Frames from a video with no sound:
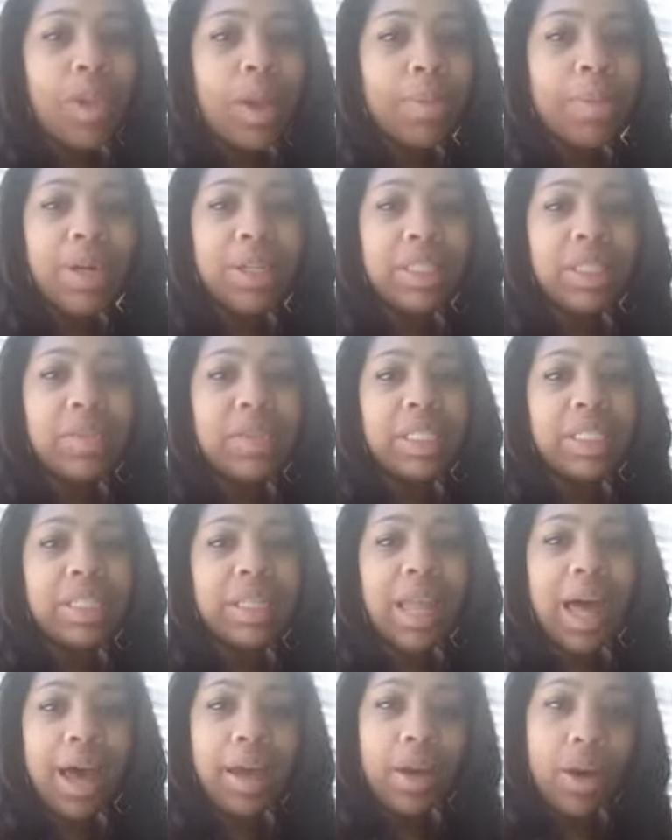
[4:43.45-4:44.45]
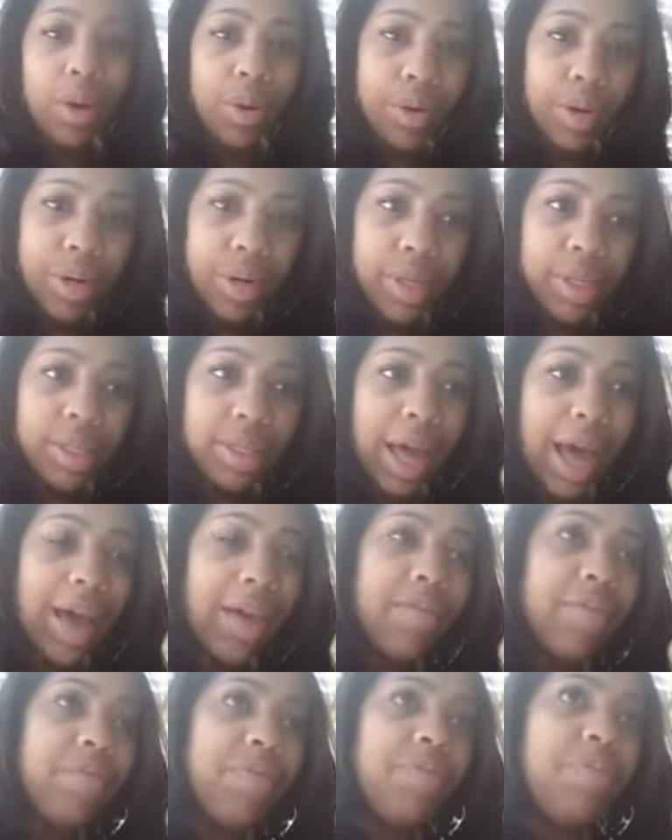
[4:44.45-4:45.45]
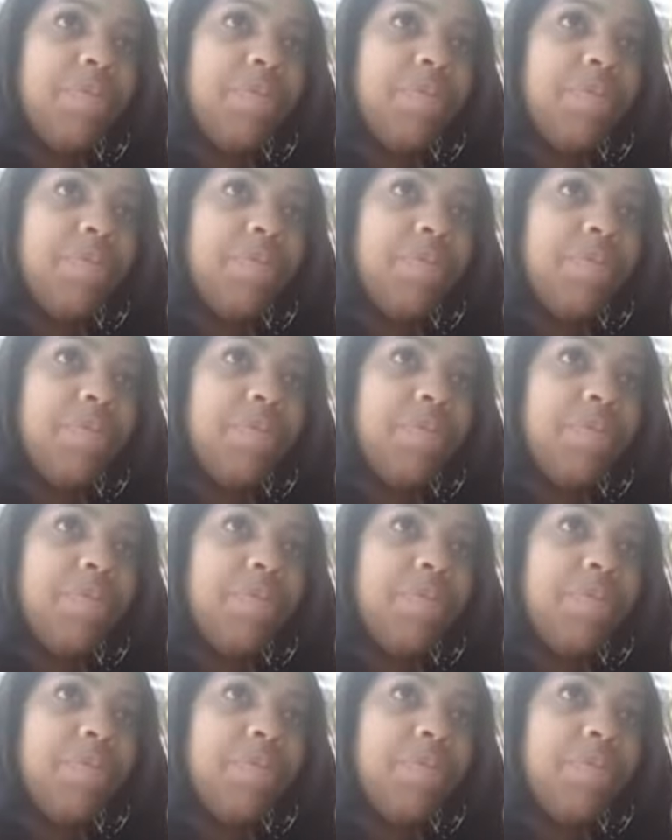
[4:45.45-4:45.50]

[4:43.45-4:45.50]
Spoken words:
most of us salon owners, I've